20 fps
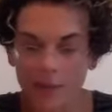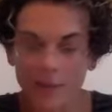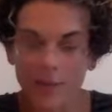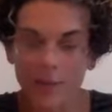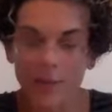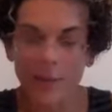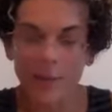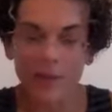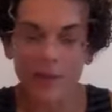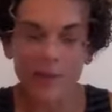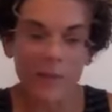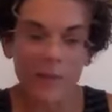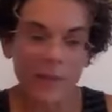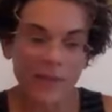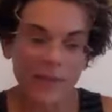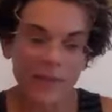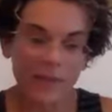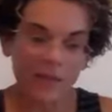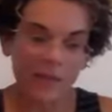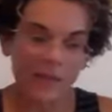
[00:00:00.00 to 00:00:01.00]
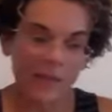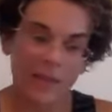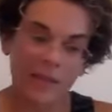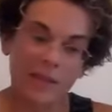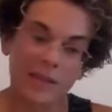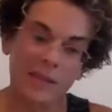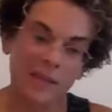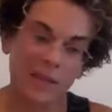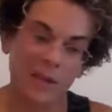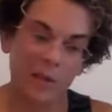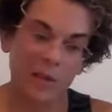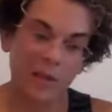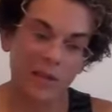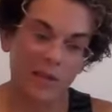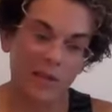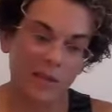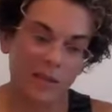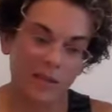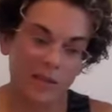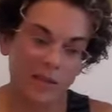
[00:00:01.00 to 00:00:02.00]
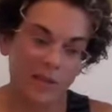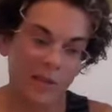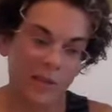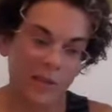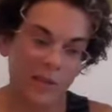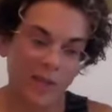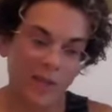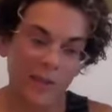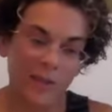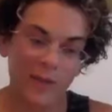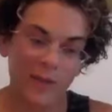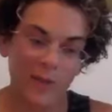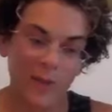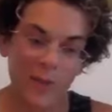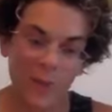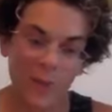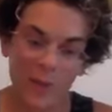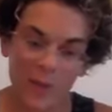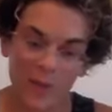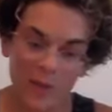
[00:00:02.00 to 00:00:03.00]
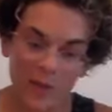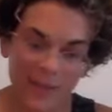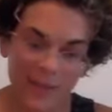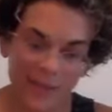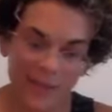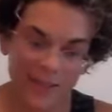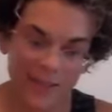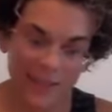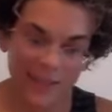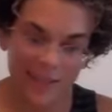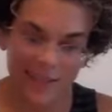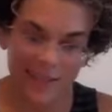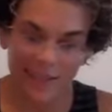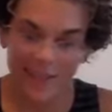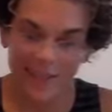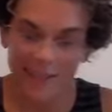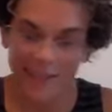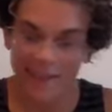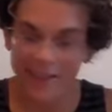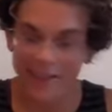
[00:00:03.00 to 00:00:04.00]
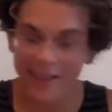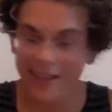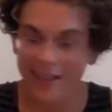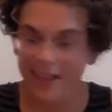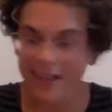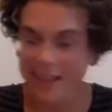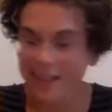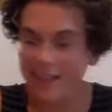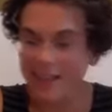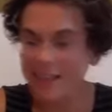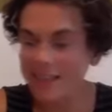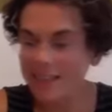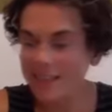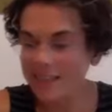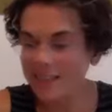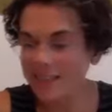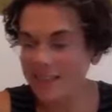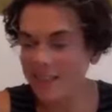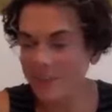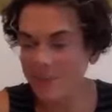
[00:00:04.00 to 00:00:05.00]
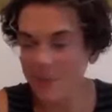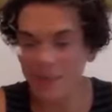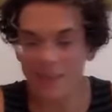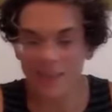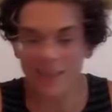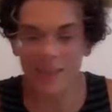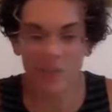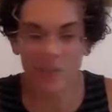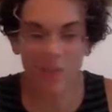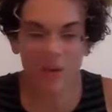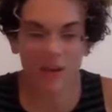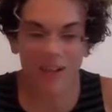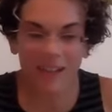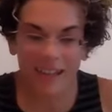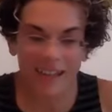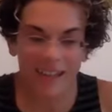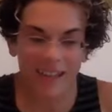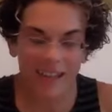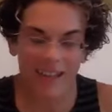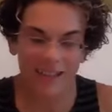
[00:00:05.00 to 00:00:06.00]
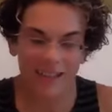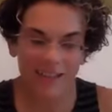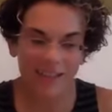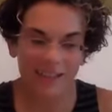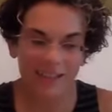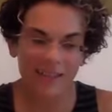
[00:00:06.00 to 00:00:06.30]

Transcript: Still laugh at myself that the zombie tarot is the one I use the most, because it's, I mean, it's not pretty.